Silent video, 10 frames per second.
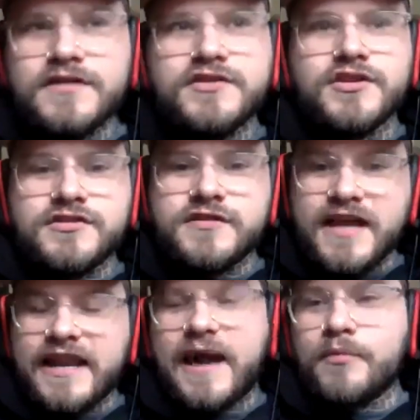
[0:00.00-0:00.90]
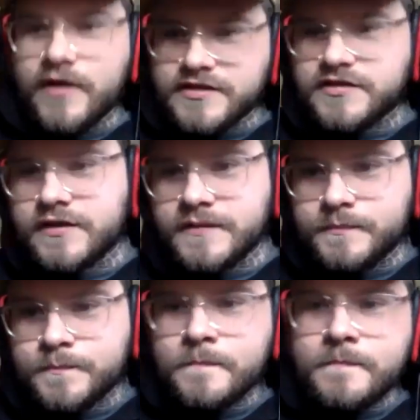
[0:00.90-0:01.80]
just elaborates on it.
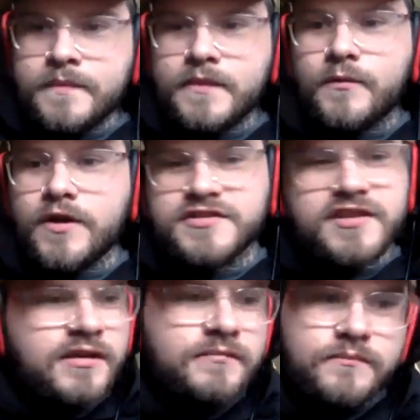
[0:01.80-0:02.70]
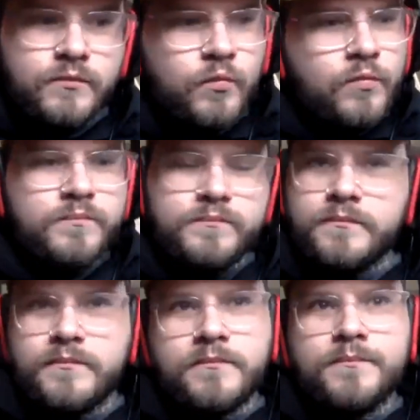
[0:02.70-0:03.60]
Whereas I think
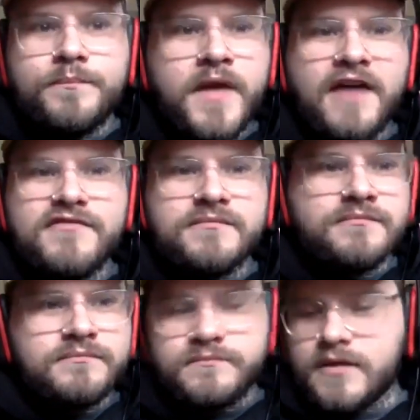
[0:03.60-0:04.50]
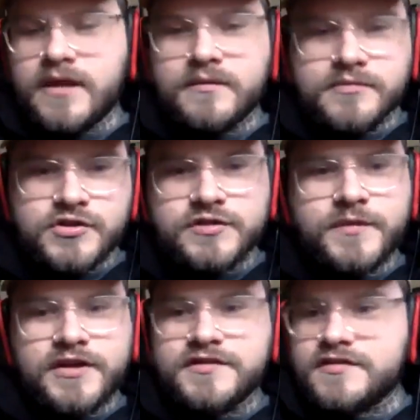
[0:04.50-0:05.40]
having, and I'm sure
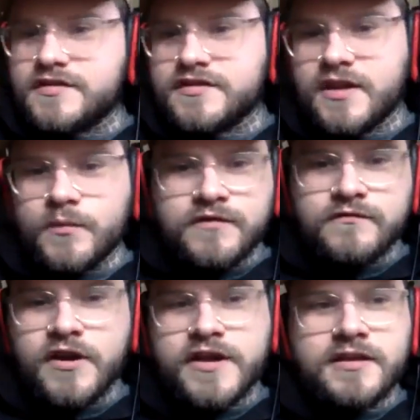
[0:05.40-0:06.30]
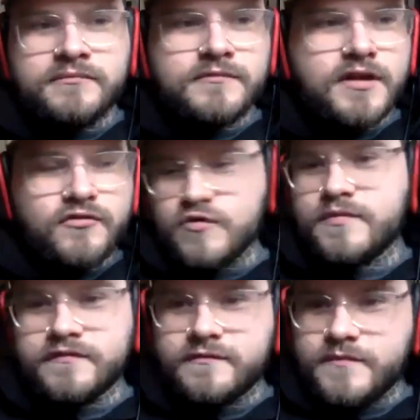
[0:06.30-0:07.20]
Tobias is the same, when you write in a group
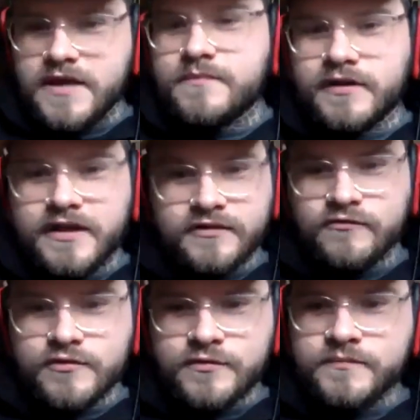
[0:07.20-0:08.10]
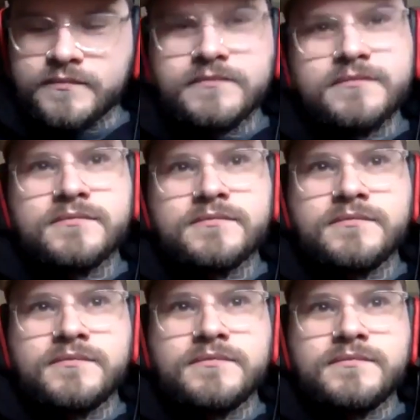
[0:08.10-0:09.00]
of people in a room,
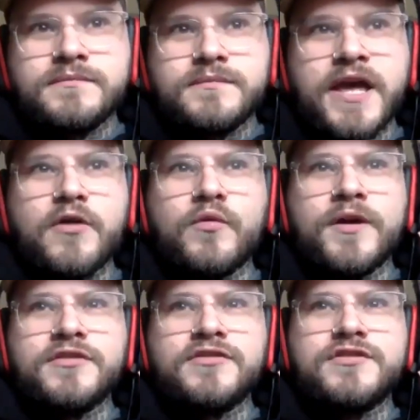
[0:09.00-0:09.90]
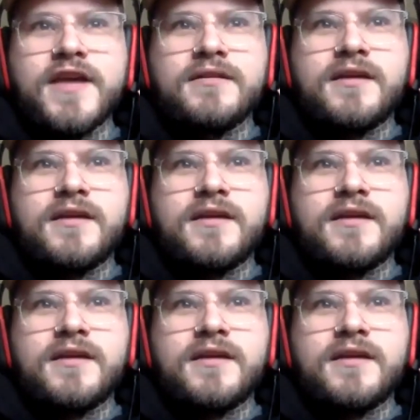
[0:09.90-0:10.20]
it almost, you get